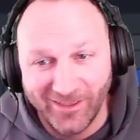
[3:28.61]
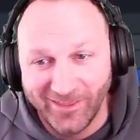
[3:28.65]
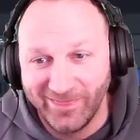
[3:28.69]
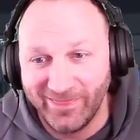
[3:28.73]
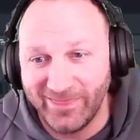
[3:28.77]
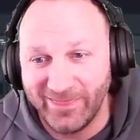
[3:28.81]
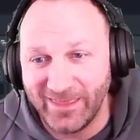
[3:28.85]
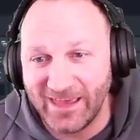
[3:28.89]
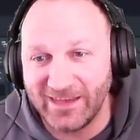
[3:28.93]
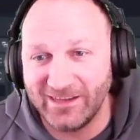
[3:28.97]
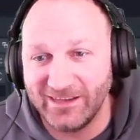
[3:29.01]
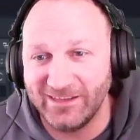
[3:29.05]

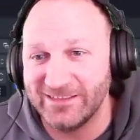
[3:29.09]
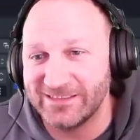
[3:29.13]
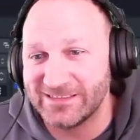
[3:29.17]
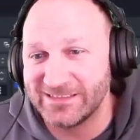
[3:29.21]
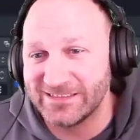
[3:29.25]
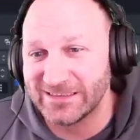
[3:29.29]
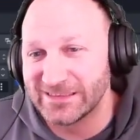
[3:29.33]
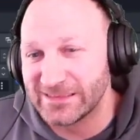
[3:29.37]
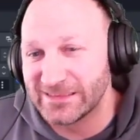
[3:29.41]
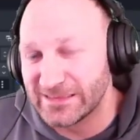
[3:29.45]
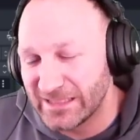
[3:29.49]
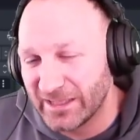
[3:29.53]
That is
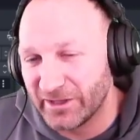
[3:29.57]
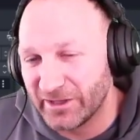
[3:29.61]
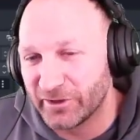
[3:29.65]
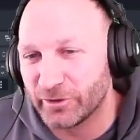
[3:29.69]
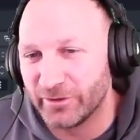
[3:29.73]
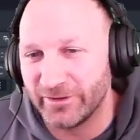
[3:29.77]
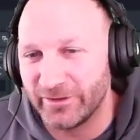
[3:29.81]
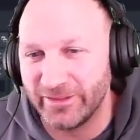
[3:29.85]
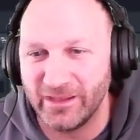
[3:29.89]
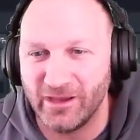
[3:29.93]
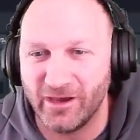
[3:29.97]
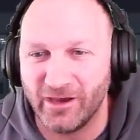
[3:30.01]

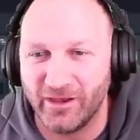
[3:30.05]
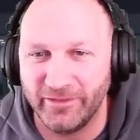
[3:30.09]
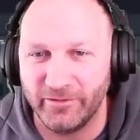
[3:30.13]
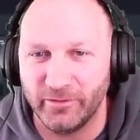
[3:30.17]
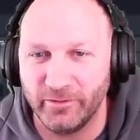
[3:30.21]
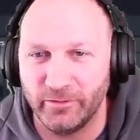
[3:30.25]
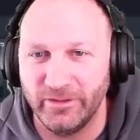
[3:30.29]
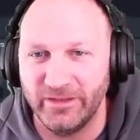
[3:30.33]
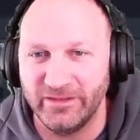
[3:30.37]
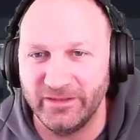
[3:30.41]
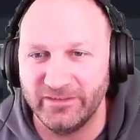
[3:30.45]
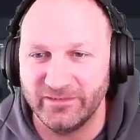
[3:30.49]
literally all
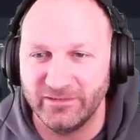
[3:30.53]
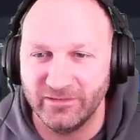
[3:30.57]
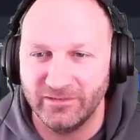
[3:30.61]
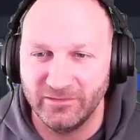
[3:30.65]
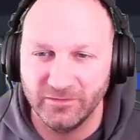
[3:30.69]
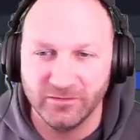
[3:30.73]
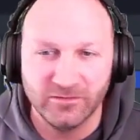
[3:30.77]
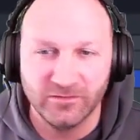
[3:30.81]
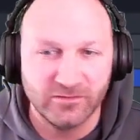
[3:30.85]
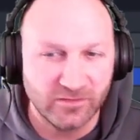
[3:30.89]
there is.